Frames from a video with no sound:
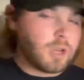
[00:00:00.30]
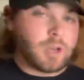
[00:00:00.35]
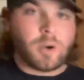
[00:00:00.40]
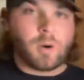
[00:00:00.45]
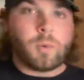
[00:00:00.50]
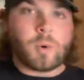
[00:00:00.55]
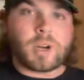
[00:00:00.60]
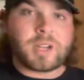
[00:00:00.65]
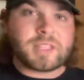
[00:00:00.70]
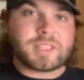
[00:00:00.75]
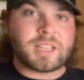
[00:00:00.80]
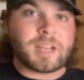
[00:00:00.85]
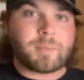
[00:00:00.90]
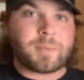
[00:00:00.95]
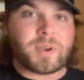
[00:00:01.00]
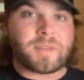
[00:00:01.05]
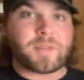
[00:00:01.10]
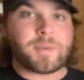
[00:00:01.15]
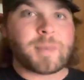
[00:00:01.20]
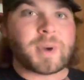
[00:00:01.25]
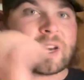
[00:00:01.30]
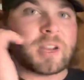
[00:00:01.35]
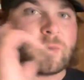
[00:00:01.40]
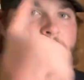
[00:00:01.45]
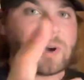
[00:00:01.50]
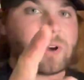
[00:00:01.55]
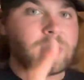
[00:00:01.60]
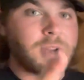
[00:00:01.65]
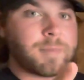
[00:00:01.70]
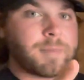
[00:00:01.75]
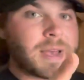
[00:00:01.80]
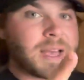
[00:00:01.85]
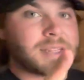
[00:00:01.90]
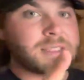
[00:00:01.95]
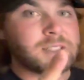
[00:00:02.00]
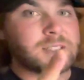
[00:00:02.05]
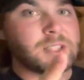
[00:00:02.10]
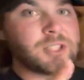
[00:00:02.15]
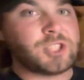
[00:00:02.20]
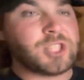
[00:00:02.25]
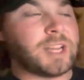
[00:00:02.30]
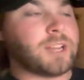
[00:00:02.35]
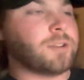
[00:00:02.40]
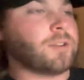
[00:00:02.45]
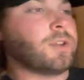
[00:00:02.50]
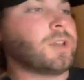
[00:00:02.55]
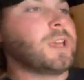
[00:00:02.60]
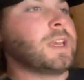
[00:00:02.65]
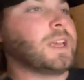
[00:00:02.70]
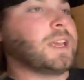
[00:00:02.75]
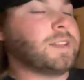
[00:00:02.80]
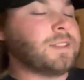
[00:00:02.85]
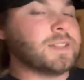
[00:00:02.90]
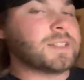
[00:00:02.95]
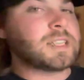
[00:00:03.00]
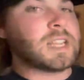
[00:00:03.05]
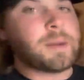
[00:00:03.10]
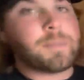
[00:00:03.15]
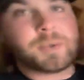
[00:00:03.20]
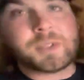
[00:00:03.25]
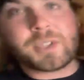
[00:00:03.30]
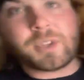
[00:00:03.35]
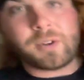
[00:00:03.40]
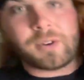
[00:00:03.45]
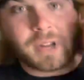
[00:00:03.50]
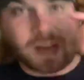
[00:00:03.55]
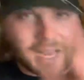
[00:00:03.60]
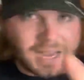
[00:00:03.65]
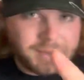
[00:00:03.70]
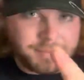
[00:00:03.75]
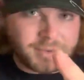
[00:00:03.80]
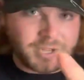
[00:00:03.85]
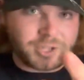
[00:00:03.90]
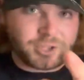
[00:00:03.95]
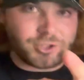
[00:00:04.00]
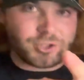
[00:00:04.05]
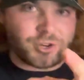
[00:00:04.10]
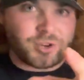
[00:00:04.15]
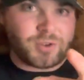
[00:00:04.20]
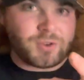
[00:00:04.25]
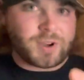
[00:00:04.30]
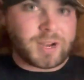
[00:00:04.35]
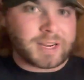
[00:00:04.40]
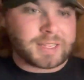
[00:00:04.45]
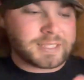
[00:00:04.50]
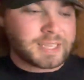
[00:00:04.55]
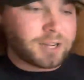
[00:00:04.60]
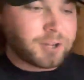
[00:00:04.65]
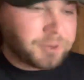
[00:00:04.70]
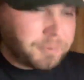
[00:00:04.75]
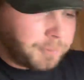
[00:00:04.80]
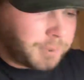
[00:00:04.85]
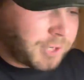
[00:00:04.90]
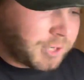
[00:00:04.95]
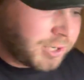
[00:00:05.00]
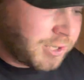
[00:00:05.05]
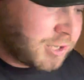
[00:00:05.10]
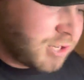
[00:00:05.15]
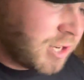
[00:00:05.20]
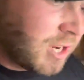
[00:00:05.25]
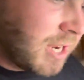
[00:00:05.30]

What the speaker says: What is up, everybody? Welcome back to the channel. In this episode, I'm going to show you guys how to purge